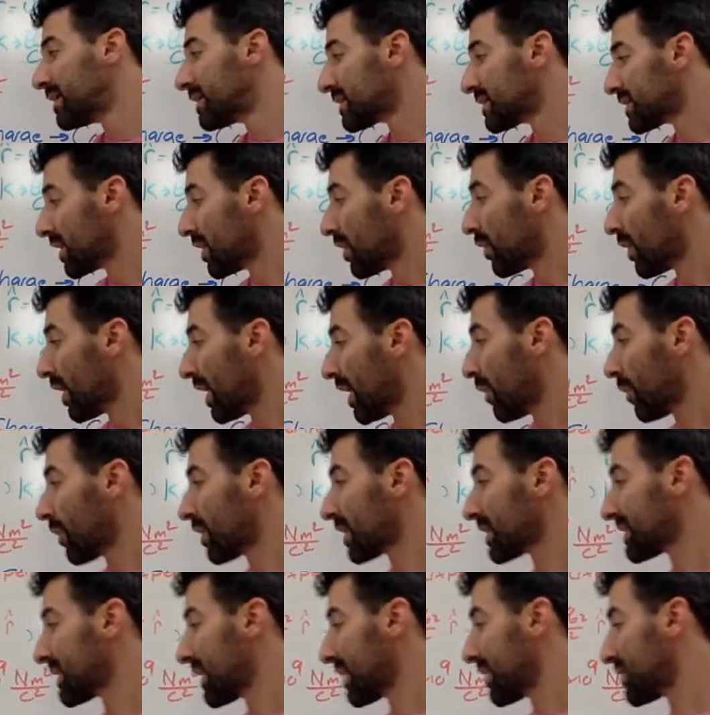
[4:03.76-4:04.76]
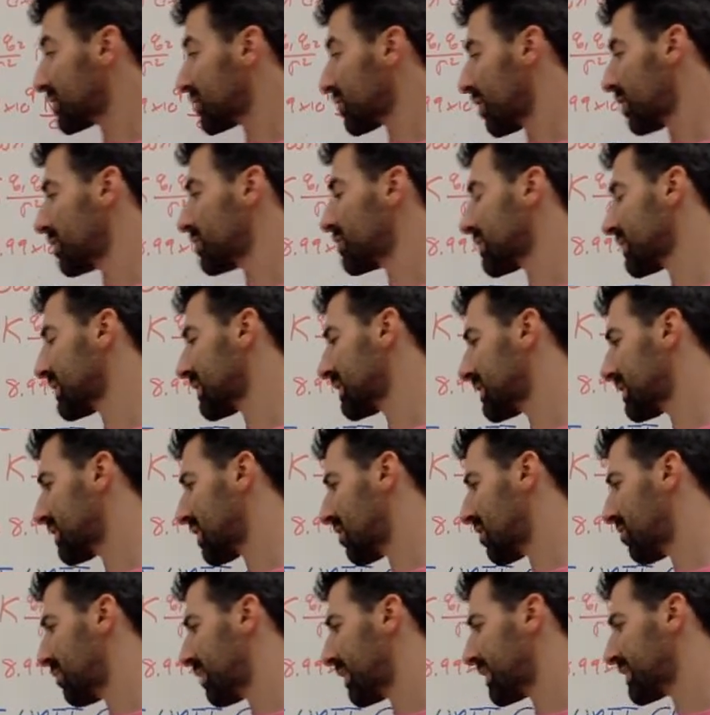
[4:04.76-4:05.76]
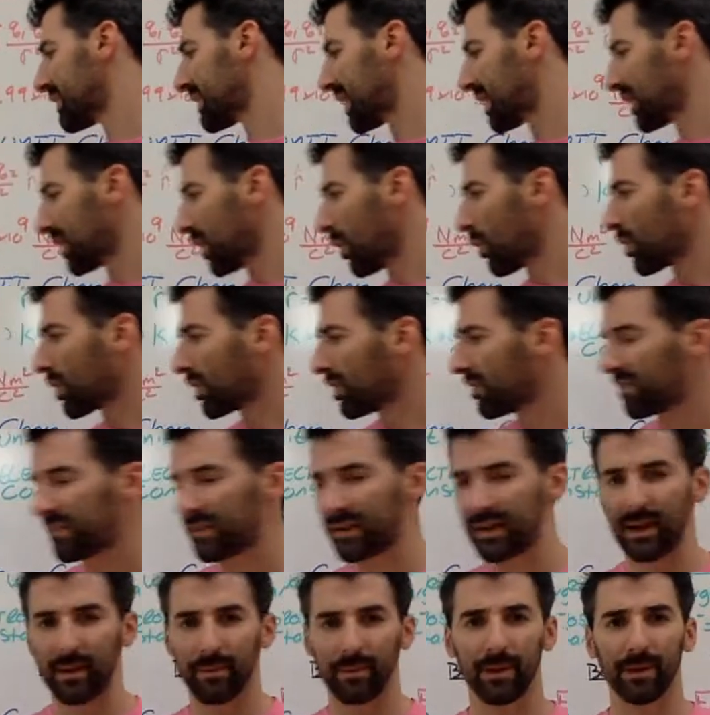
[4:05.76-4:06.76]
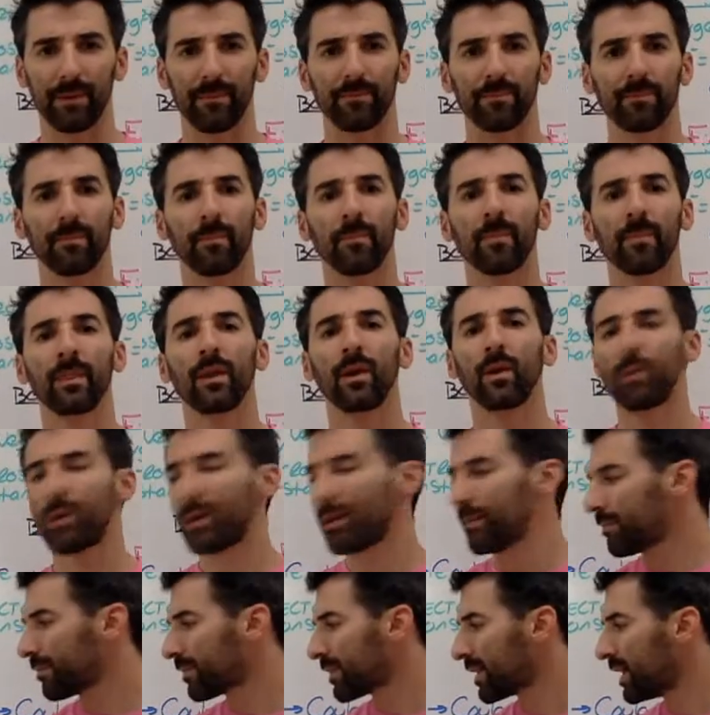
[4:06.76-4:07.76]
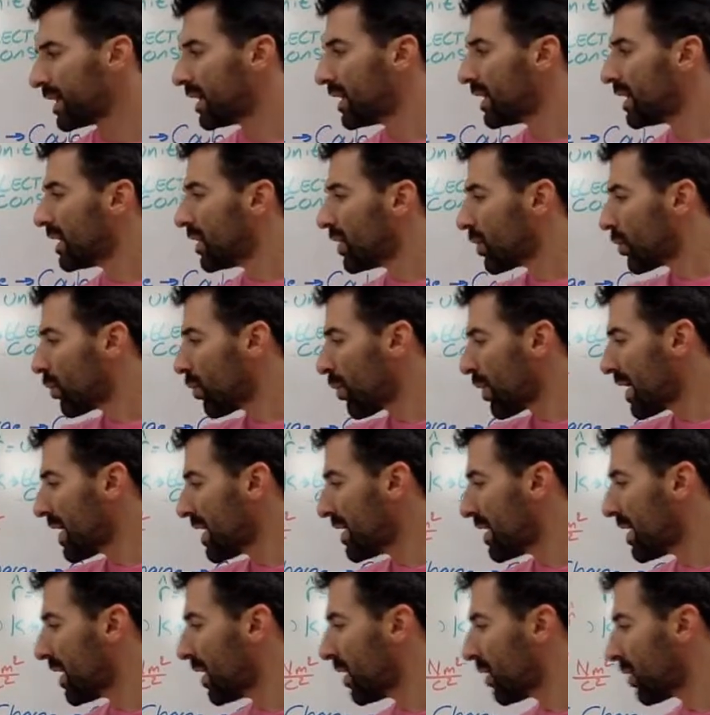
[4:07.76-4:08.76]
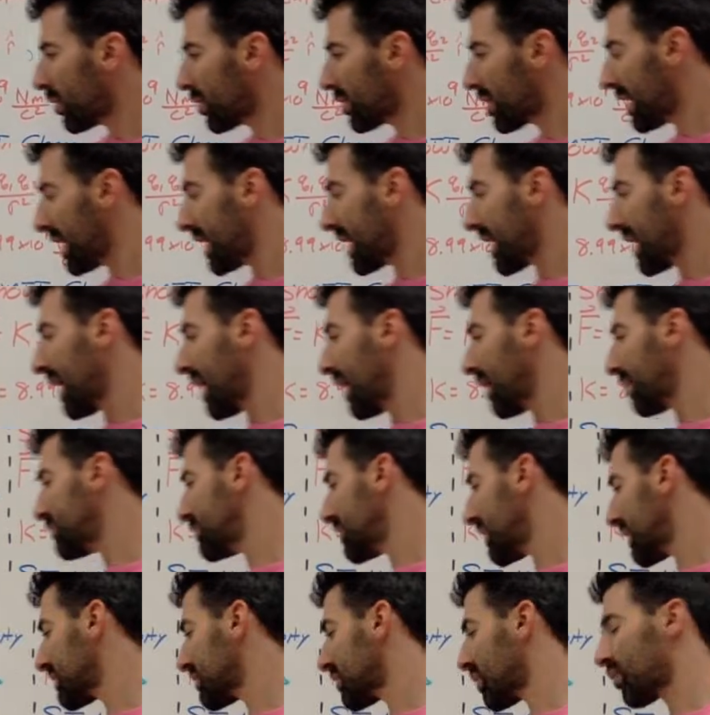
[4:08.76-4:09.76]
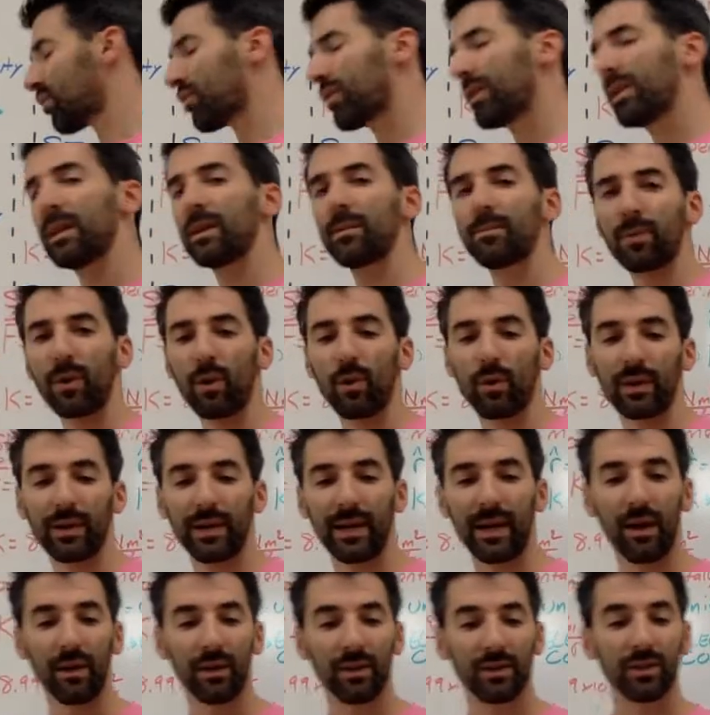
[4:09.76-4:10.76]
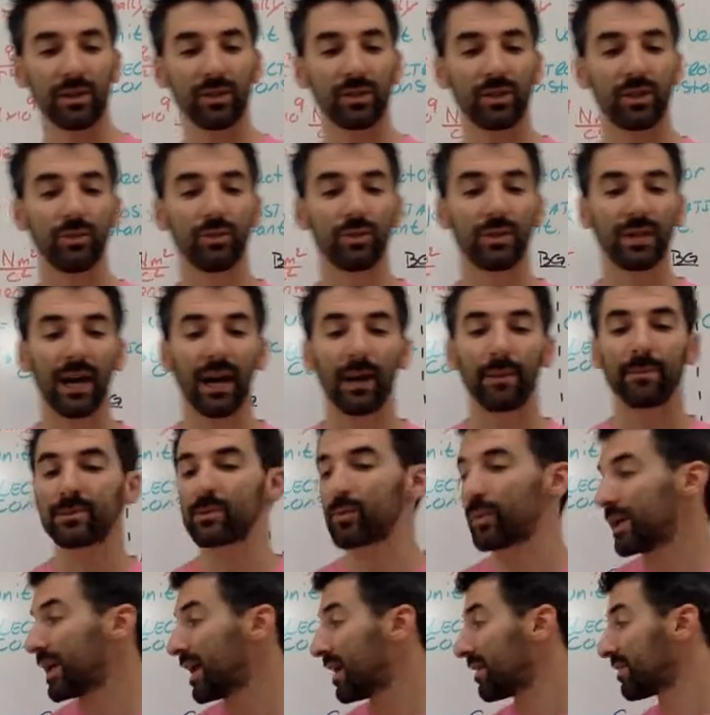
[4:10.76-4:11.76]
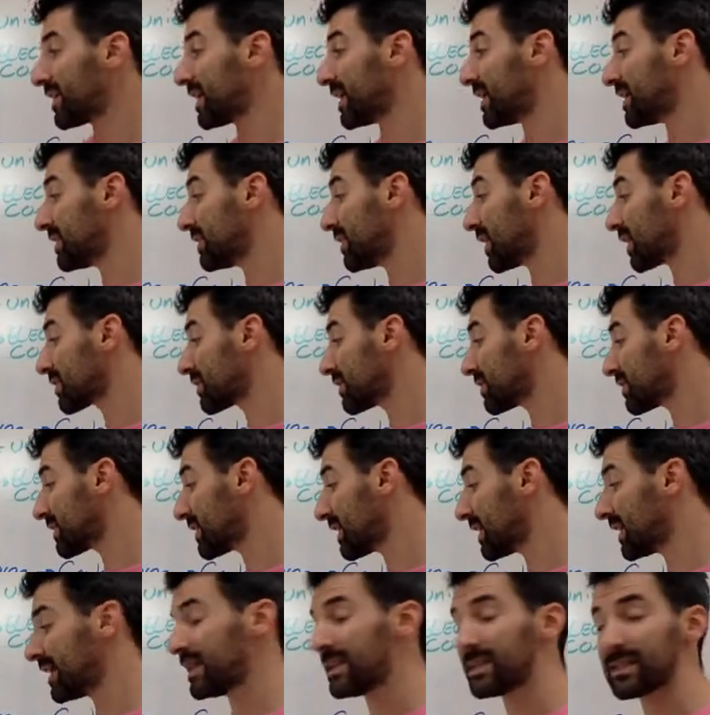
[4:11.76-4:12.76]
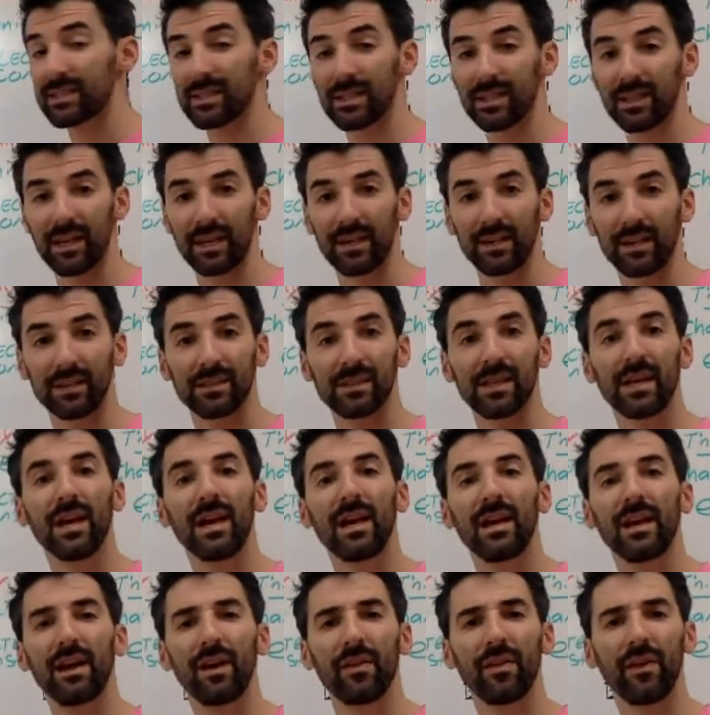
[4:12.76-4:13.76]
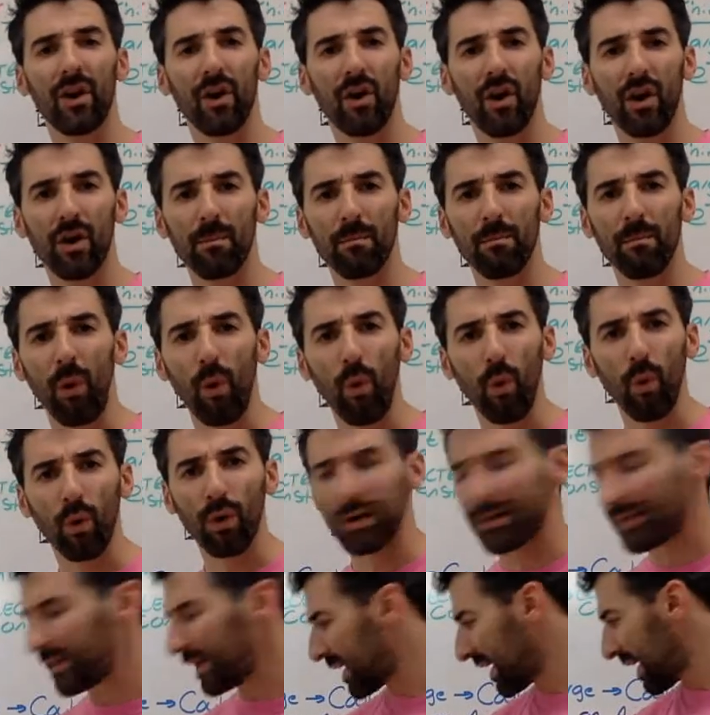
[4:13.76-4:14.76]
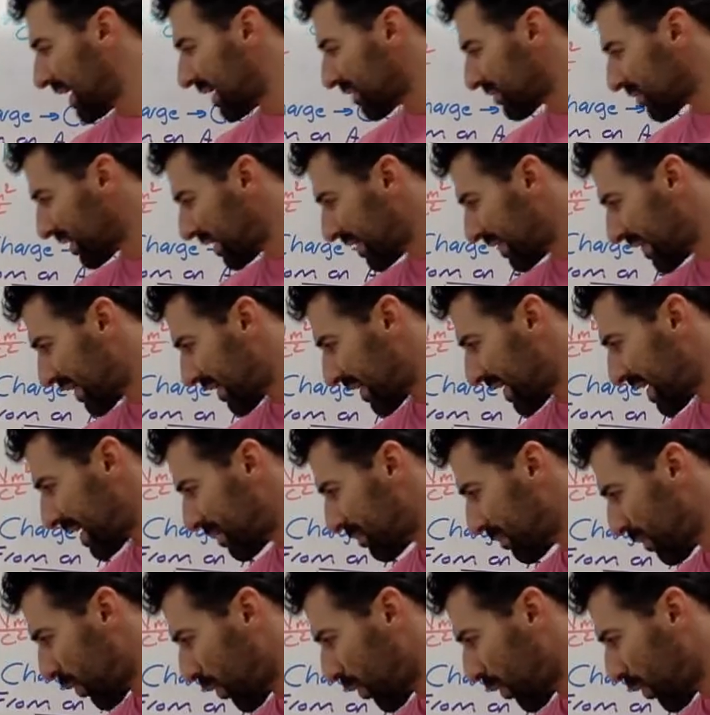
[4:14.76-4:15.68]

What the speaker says: So I want to say that charge is conserved, but it's a local phenomenon. Well, we know that objects are really broken down into two types. We have conductors and insulators. Now, there are more than I have written there, and